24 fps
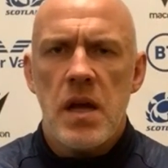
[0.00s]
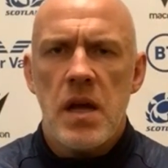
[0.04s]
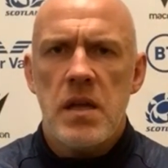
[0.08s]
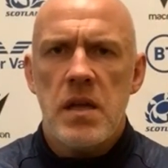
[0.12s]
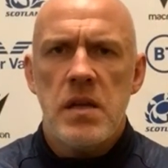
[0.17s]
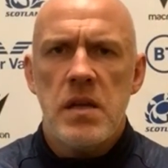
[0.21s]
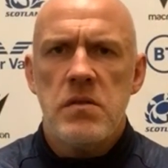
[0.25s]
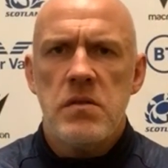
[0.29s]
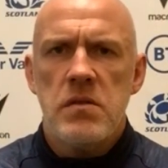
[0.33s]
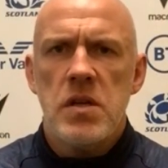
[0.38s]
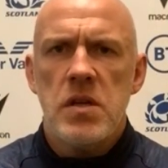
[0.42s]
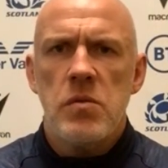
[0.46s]

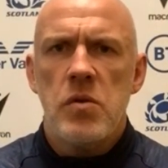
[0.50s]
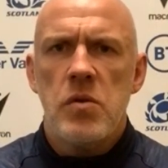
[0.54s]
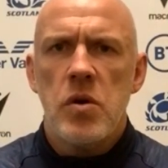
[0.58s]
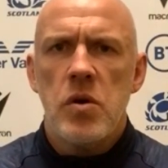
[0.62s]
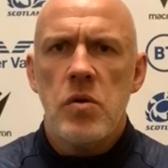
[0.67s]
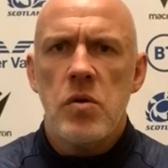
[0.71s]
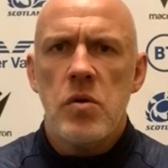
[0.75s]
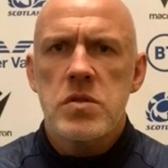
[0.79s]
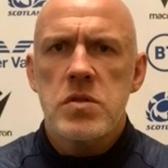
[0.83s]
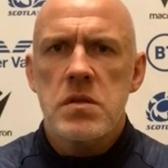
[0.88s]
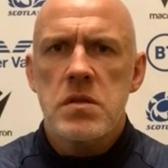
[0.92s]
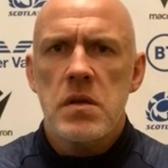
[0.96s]
in due
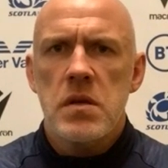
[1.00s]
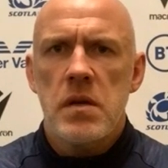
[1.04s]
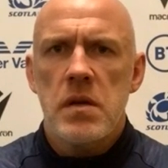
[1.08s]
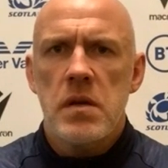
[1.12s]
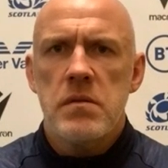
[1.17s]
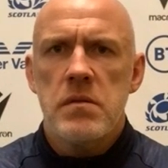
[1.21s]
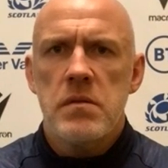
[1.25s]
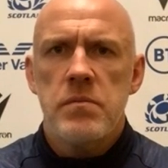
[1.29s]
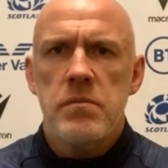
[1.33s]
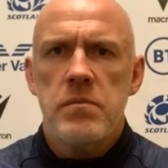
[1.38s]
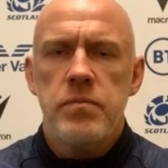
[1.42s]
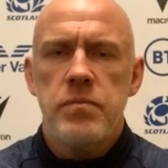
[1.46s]
course,
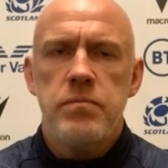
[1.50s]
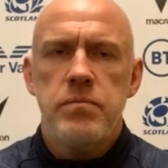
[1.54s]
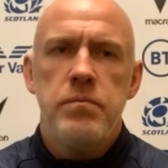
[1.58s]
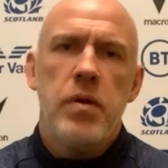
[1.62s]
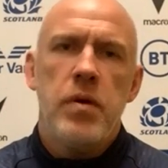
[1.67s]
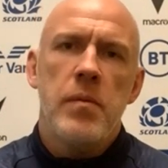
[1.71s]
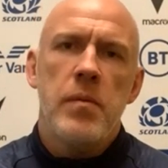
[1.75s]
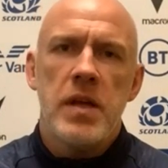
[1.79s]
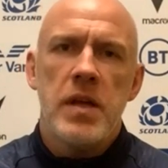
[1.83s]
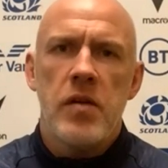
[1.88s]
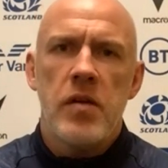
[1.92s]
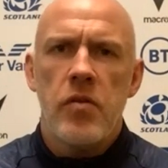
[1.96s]
and
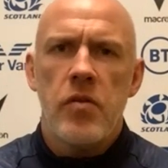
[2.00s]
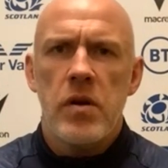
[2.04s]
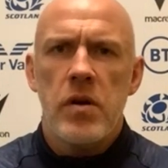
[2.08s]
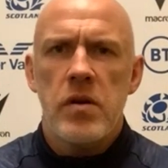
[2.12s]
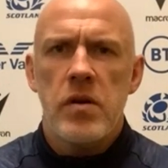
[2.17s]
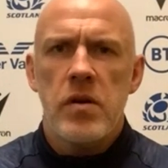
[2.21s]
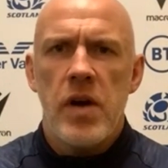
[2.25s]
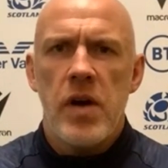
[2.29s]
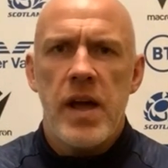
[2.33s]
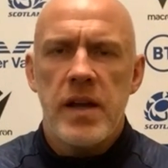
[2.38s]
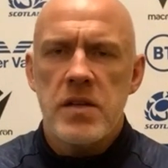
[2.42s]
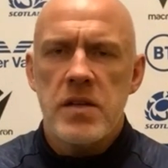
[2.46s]
probably
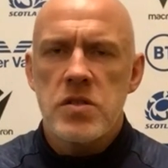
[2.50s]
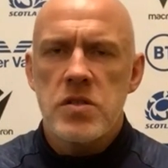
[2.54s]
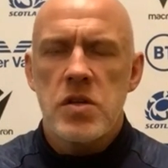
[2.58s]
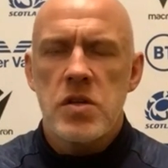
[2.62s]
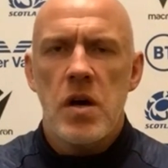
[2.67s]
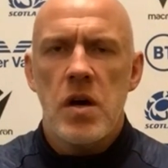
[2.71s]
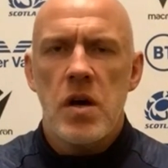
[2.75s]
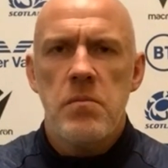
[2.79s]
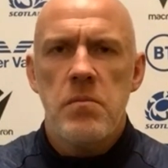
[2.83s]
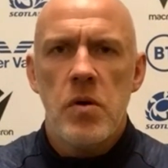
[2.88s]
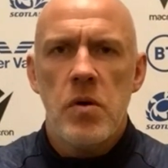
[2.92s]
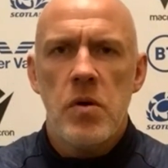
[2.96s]
Greg has
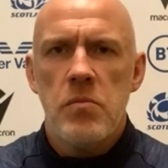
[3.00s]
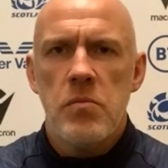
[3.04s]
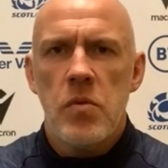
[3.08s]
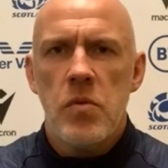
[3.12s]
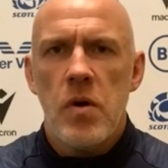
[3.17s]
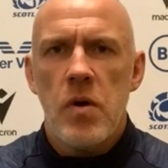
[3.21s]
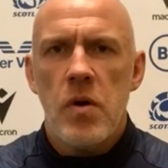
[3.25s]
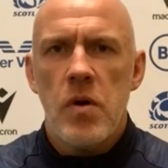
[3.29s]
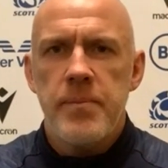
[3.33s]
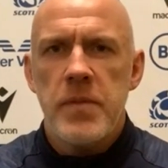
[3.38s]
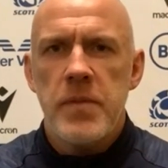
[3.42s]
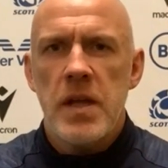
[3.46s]
got more
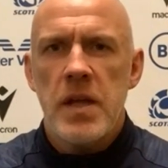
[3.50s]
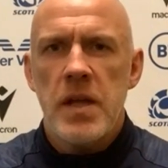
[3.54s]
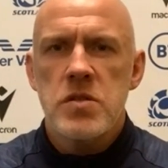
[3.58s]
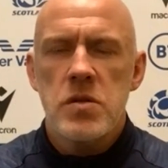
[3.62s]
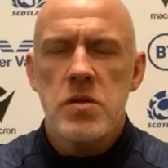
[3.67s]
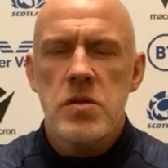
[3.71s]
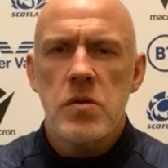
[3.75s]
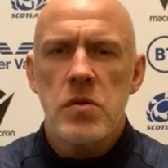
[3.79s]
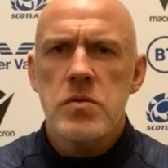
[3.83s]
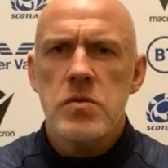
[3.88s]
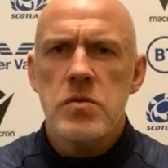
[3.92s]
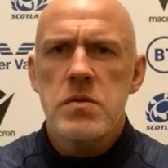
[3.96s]
updates on
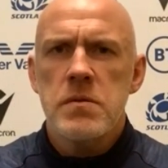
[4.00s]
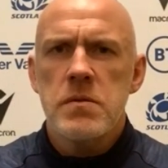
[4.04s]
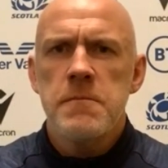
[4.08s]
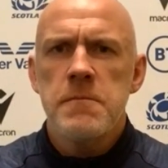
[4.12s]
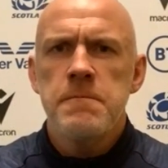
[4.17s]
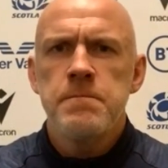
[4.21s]
those.